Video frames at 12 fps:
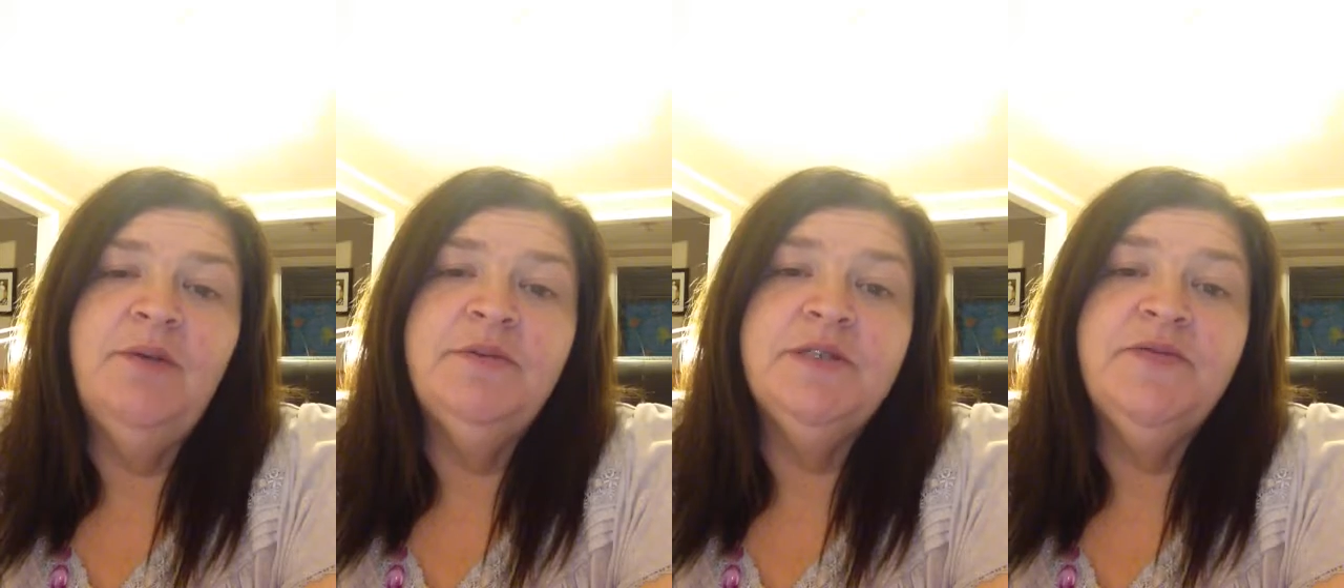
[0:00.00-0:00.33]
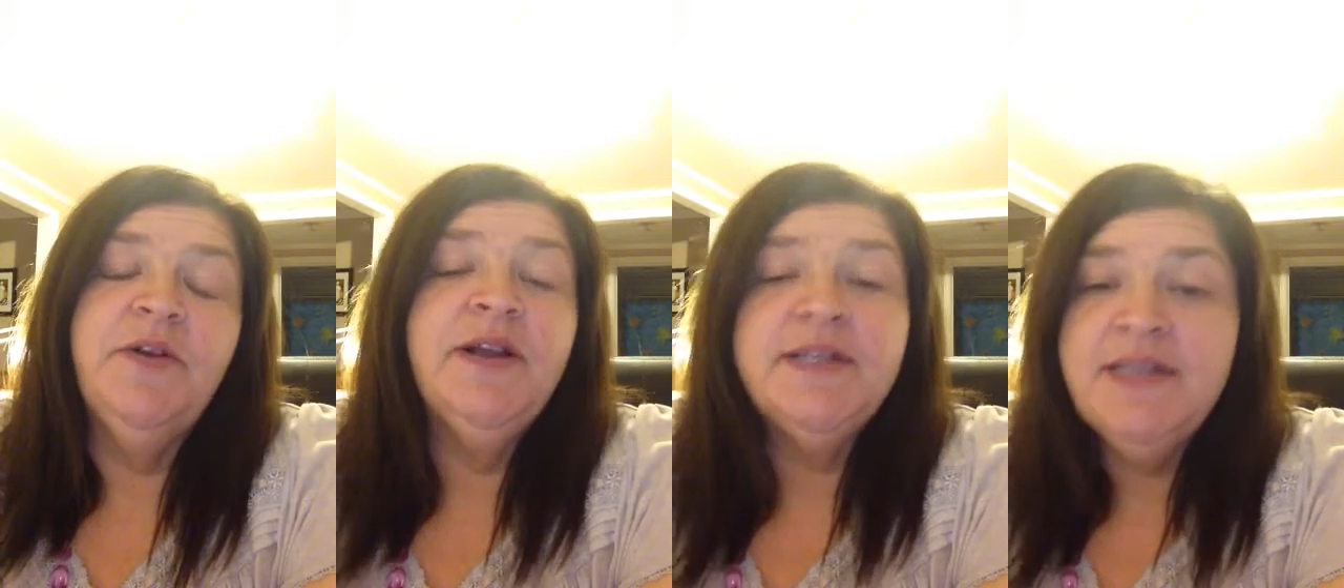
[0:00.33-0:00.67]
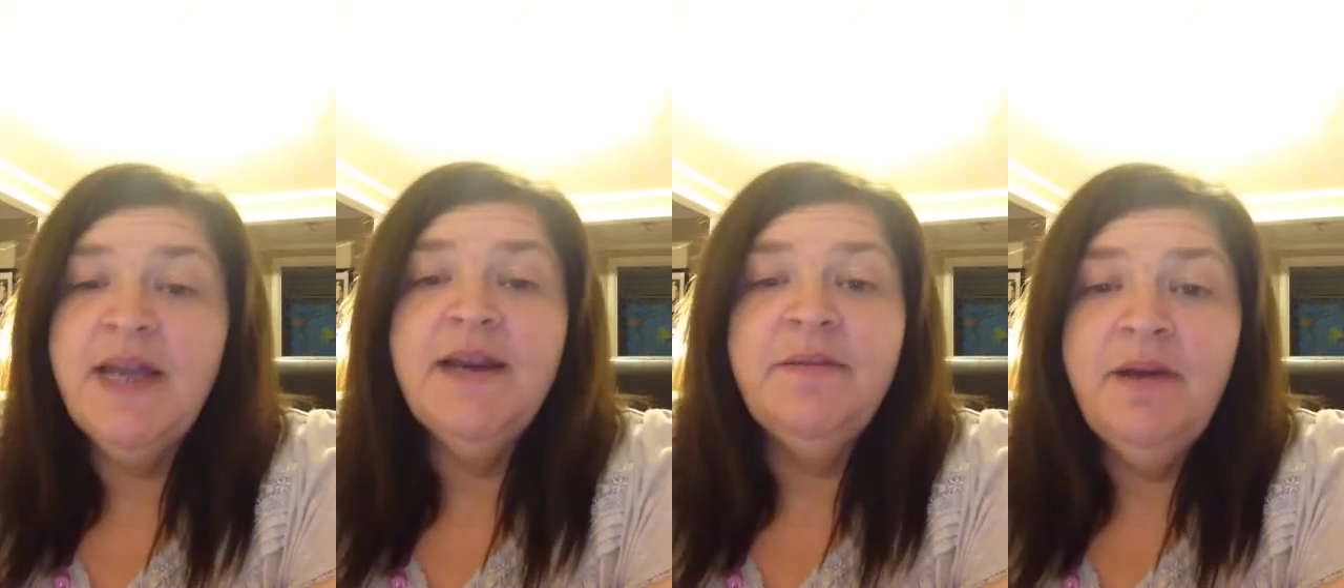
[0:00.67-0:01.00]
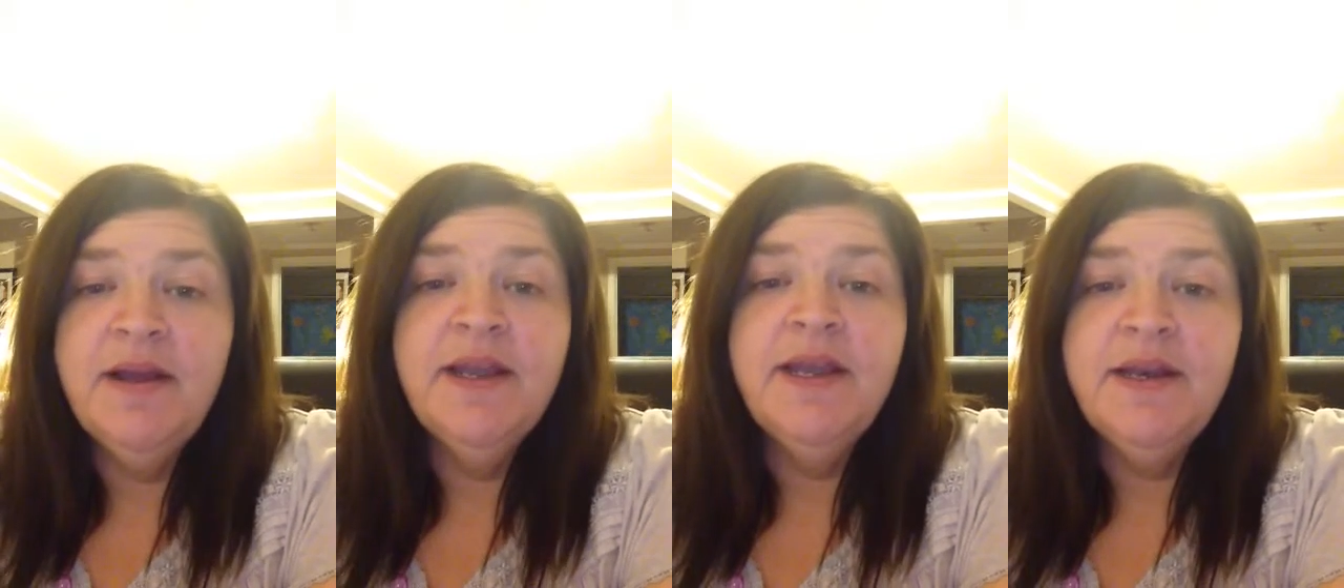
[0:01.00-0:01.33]
I was very excited
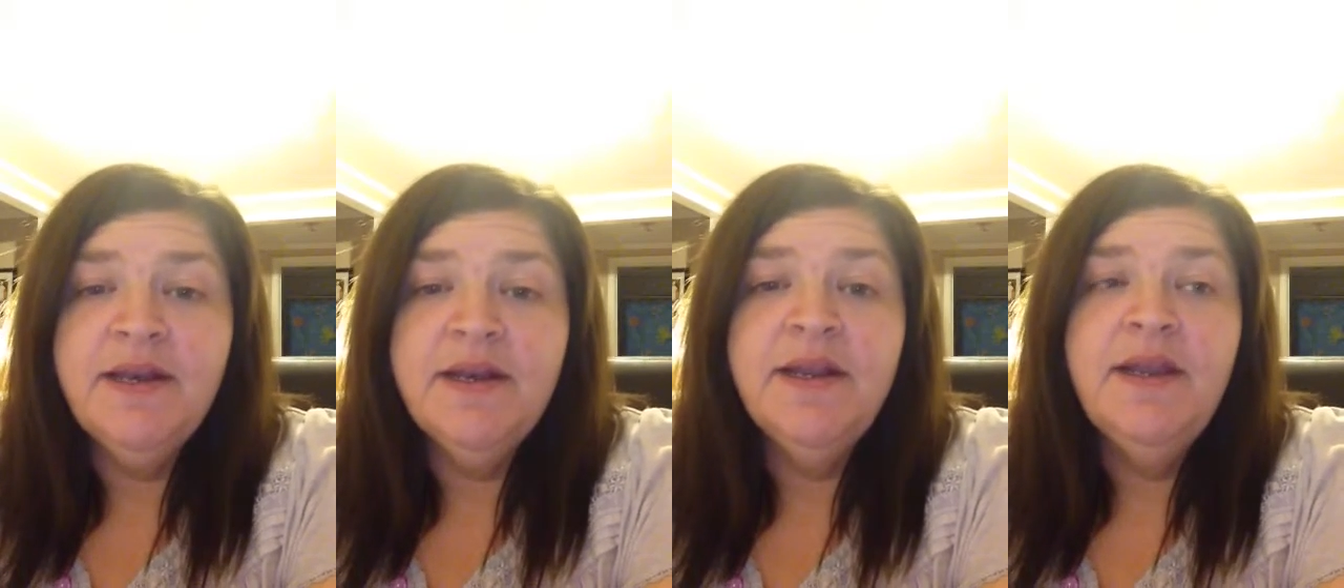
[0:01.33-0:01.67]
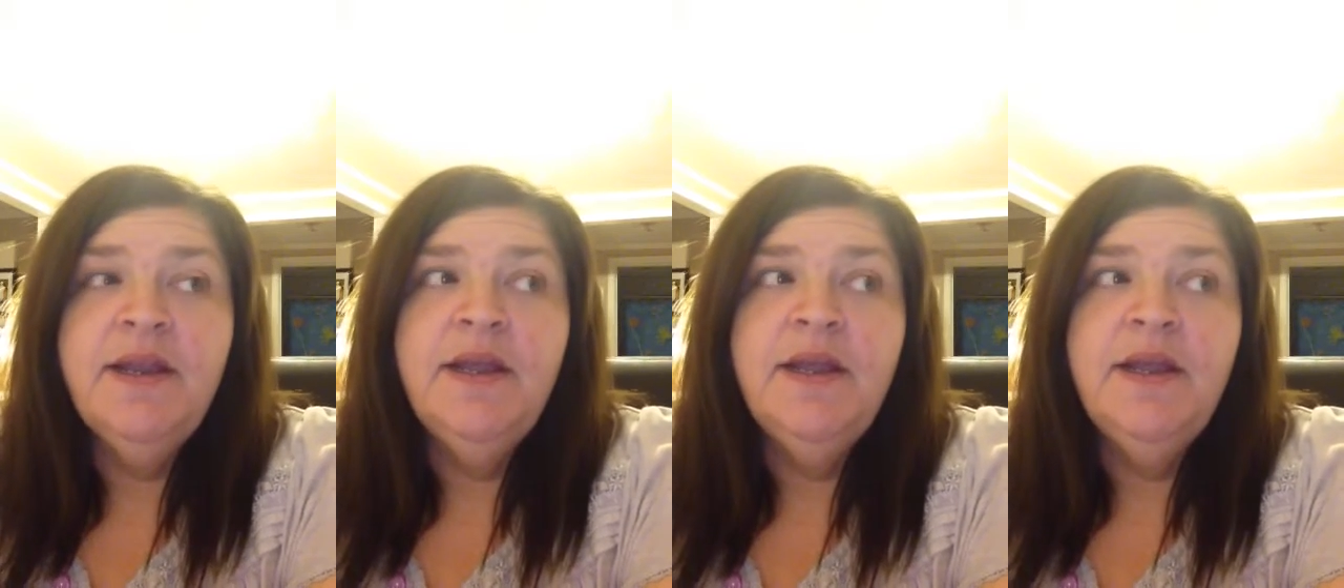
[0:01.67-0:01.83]
about getting